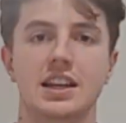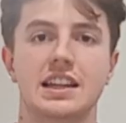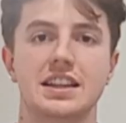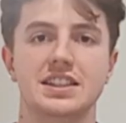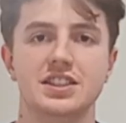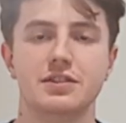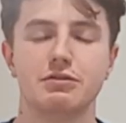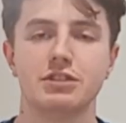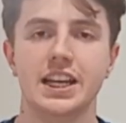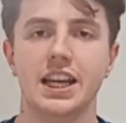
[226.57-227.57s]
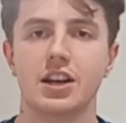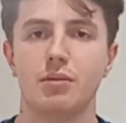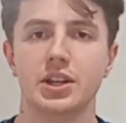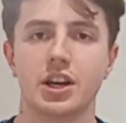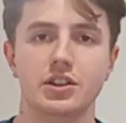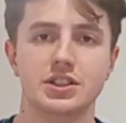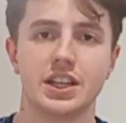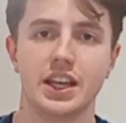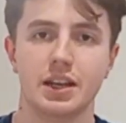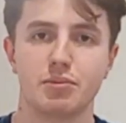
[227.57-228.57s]
This is a really common
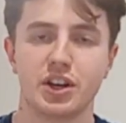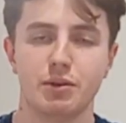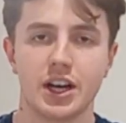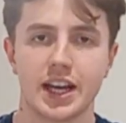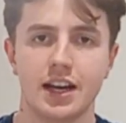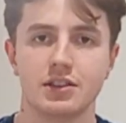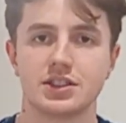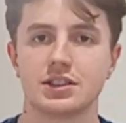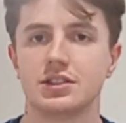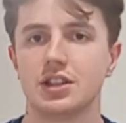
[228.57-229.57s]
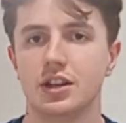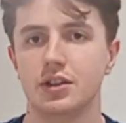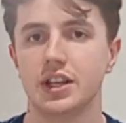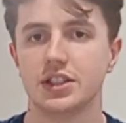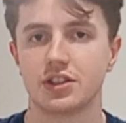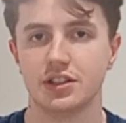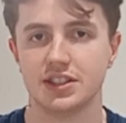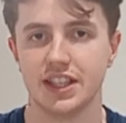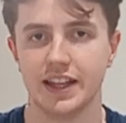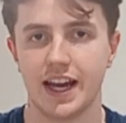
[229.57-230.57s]
dose in pre-workouts, so it's good to
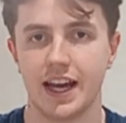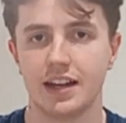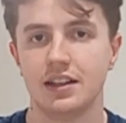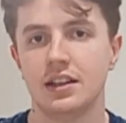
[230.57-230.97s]
see that.